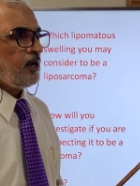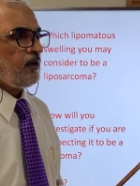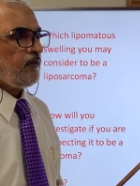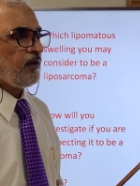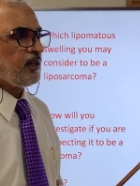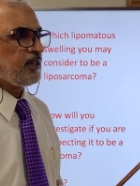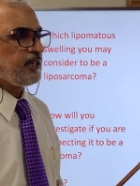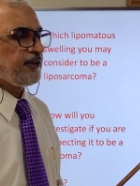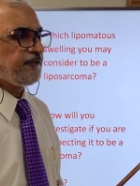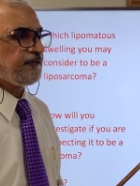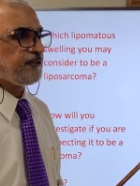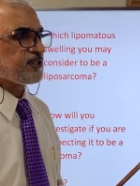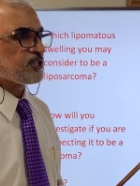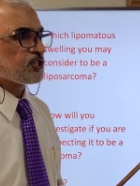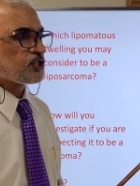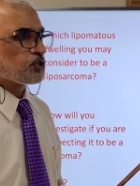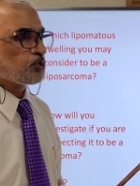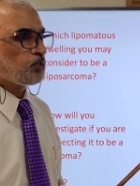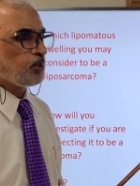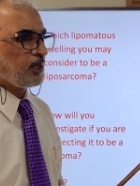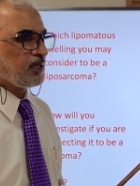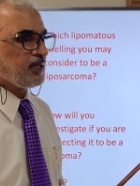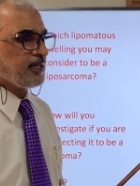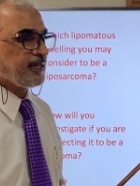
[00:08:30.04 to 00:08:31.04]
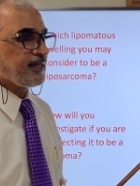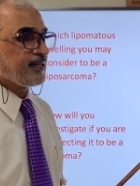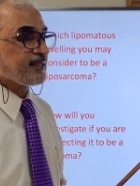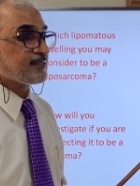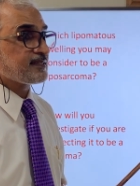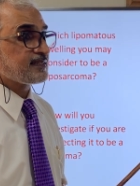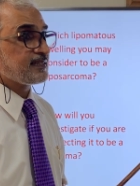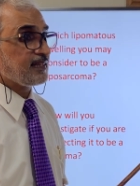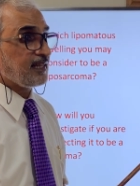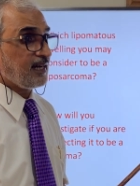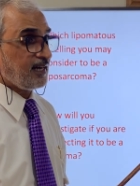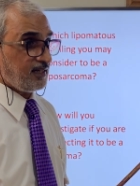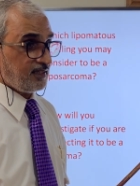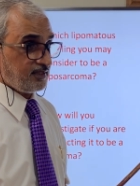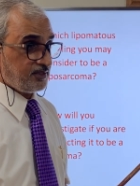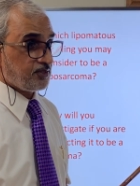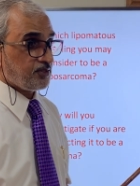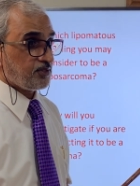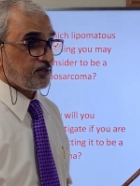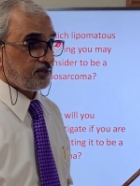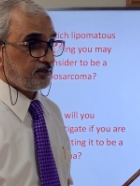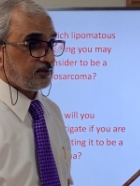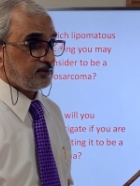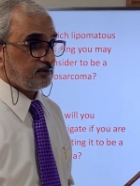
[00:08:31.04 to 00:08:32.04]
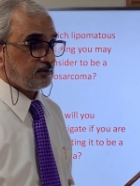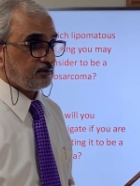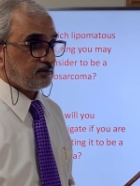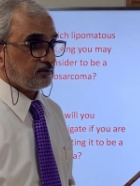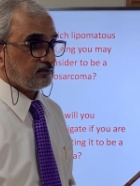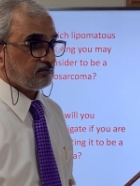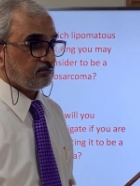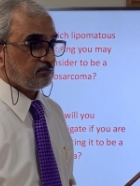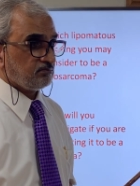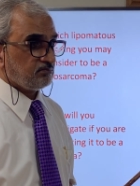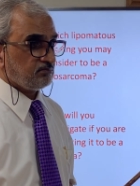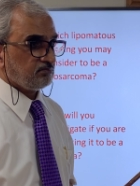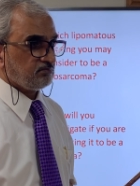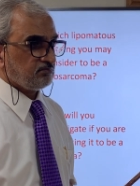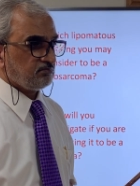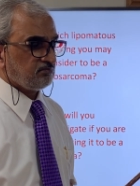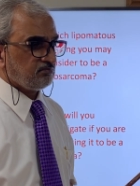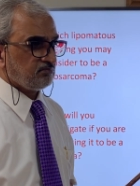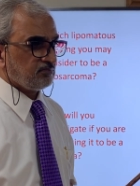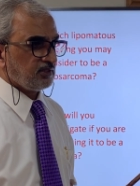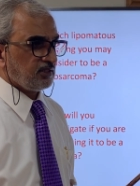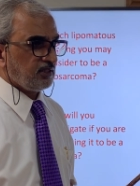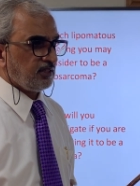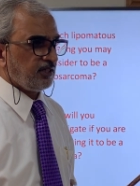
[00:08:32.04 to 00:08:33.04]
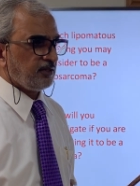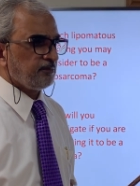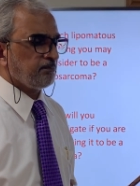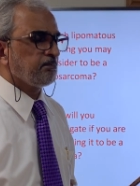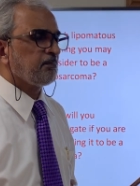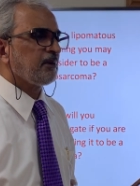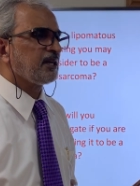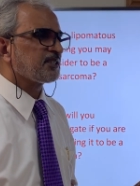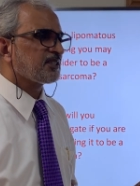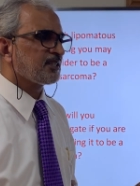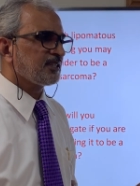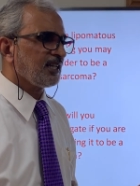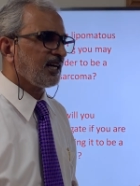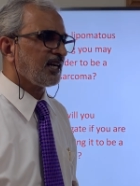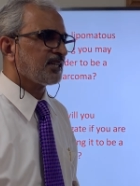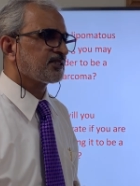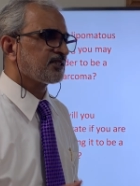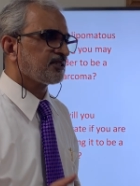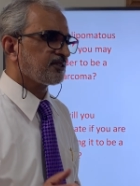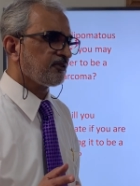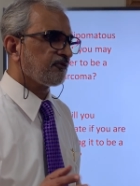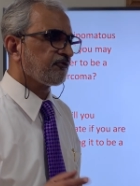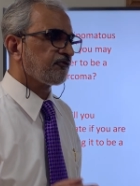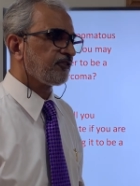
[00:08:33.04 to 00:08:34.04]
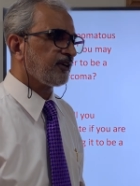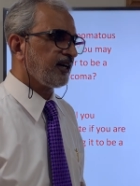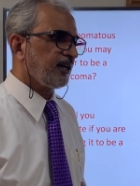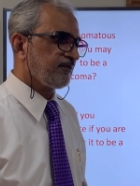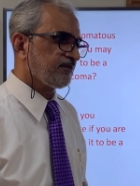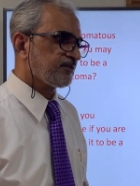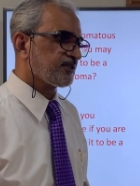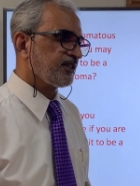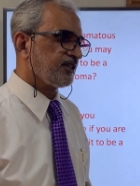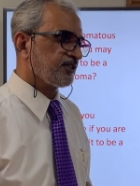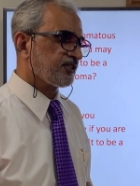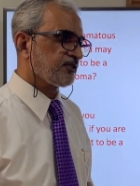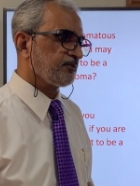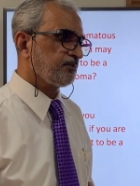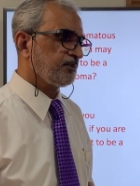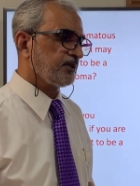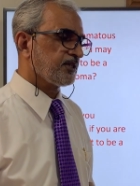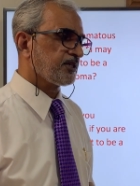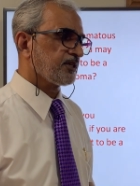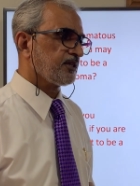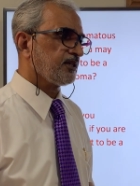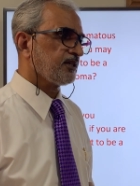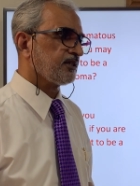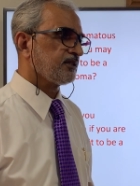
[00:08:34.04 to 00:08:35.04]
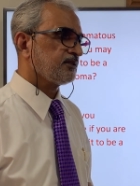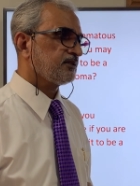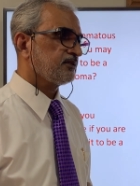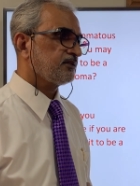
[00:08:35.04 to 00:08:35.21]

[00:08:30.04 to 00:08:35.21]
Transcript: Well, if a swelling is large and much larger than 5 centimeter,